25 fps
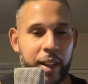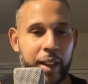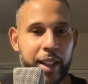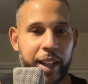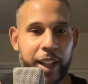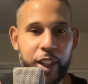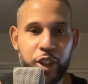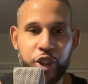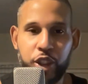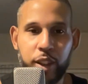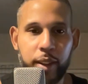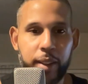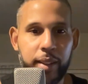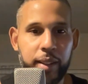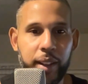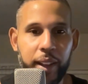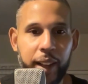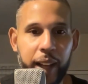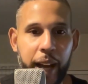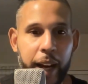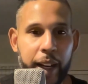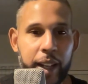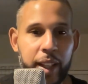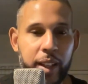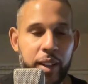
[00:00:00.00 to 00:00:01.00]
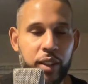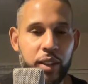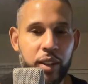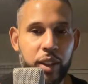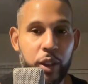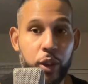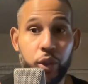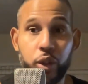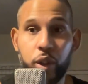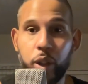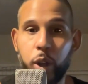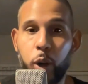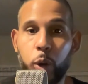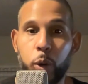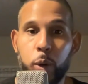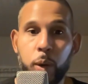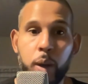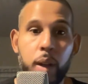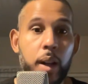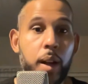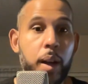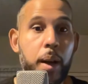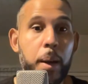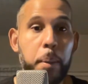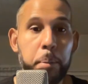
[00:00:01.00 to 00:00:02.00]
It's just a lot easier. So
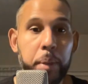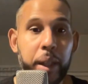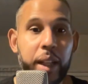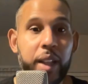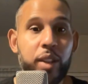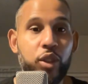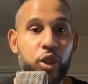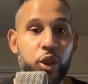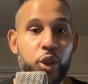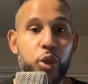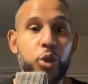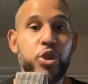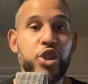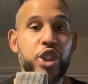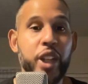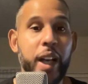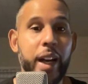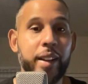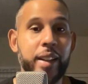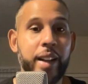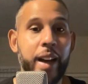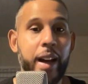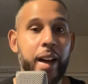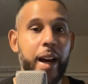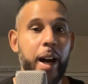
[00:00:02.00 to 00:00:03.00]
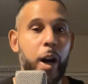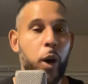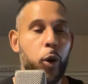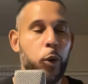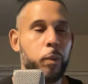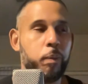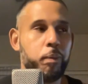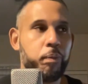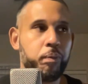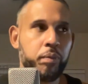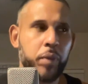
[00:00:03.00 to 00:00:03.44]
please do check that out.